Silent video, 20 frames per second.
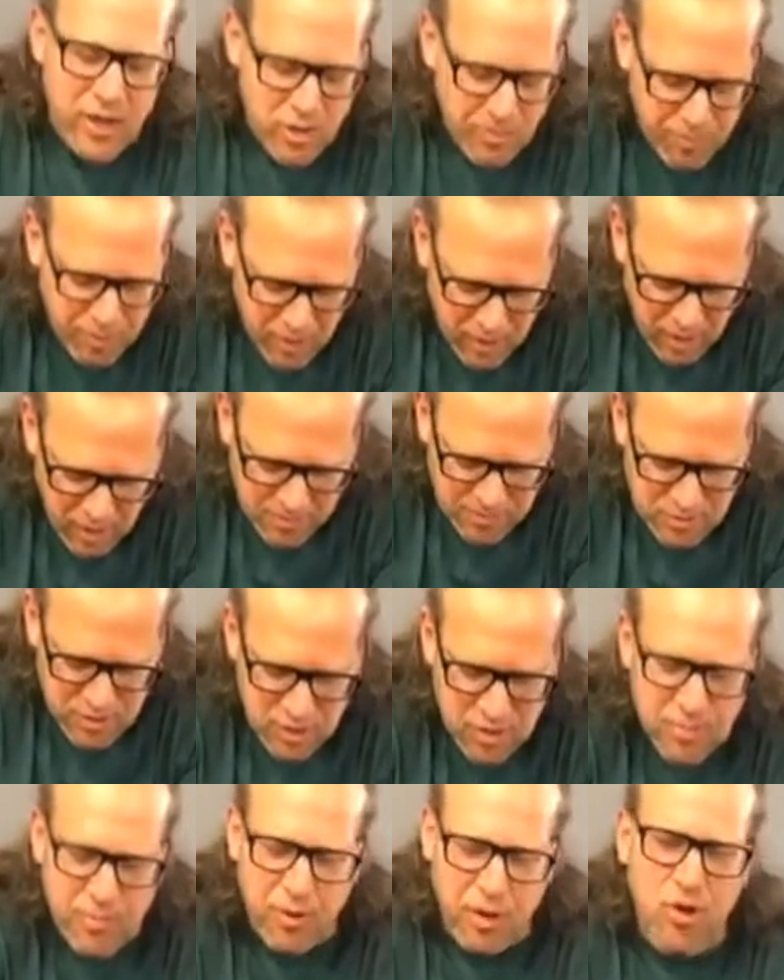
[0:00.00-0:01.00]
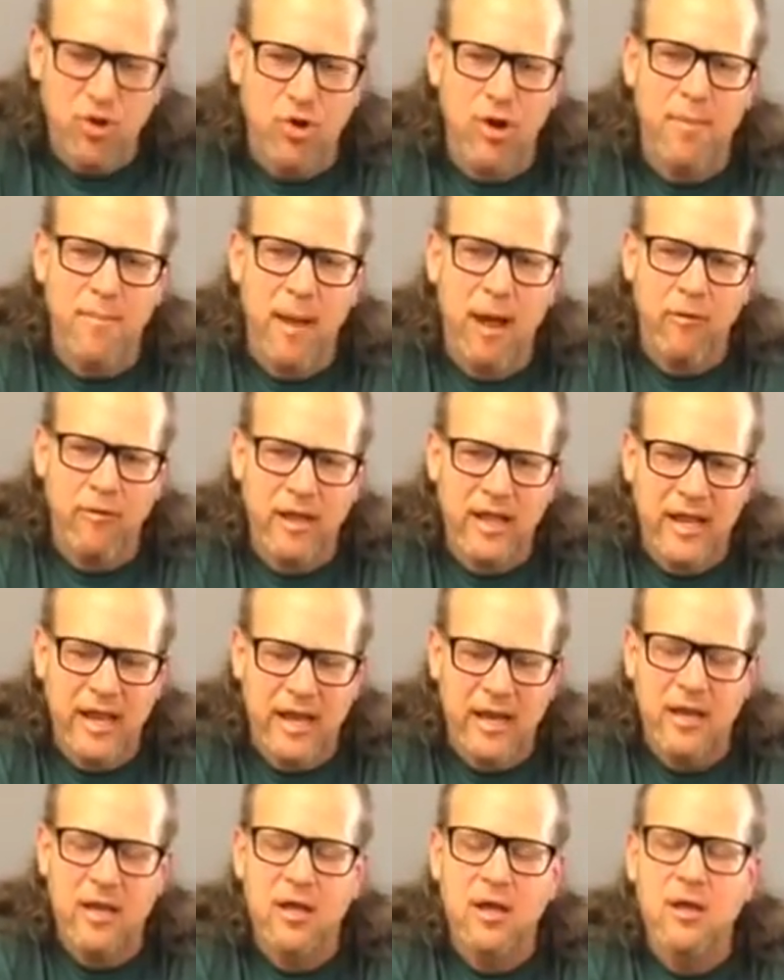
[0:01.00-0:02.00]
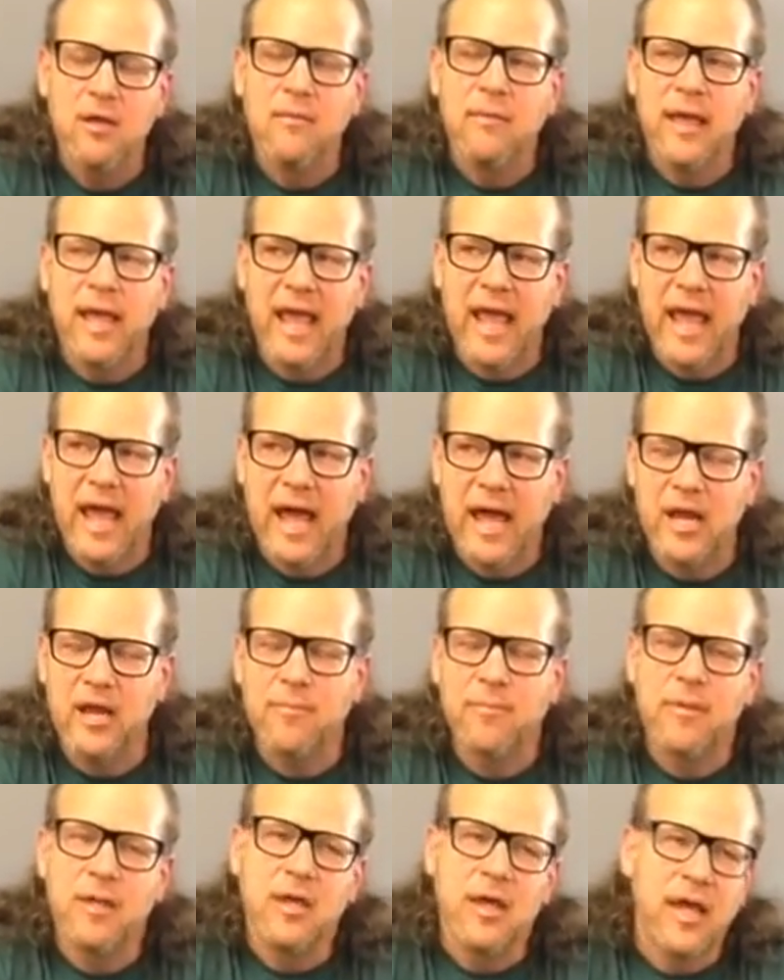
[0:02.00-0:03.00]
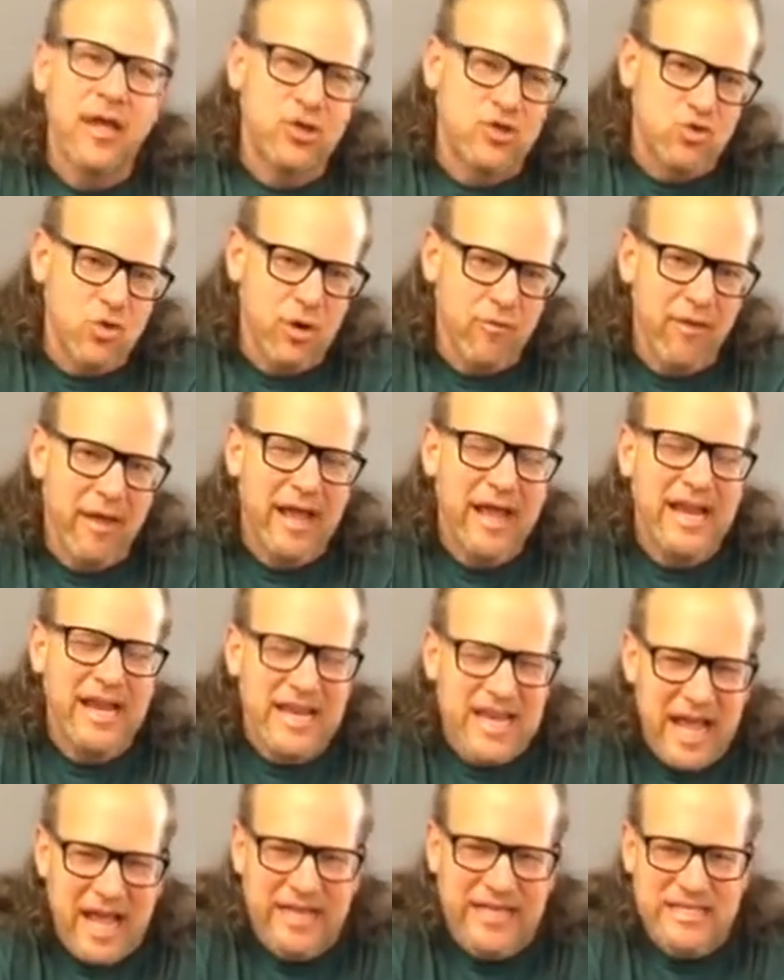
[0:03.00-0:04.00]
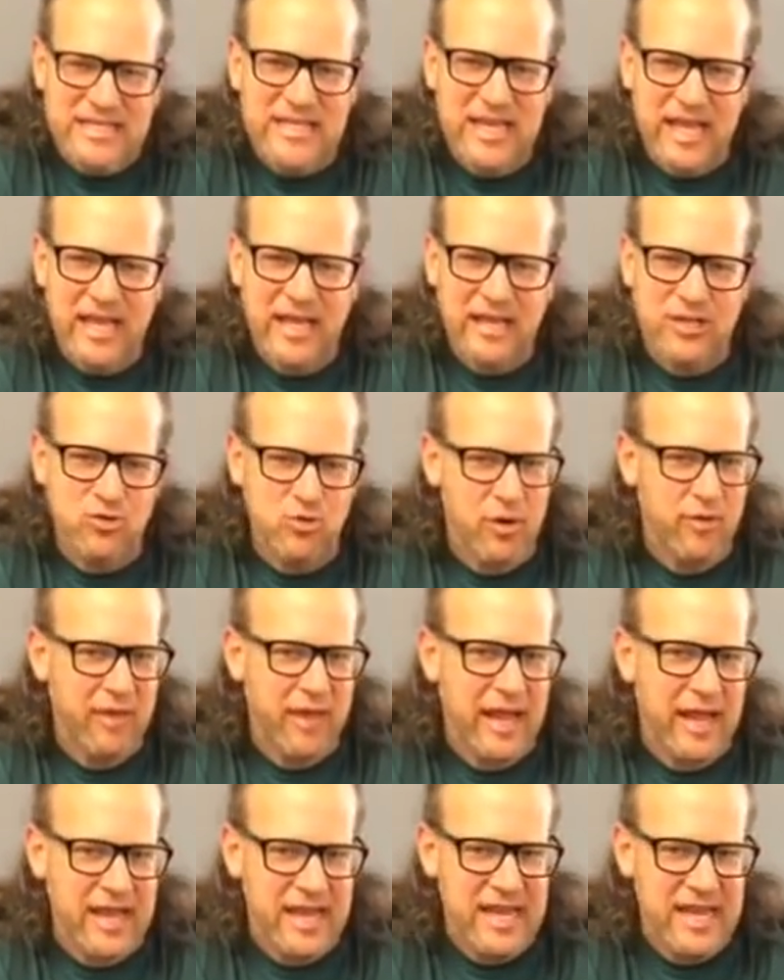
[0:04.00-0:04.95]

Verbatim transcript: and you put it up, you put a good amount in it and it's sort of like a nesting, it's sort of like a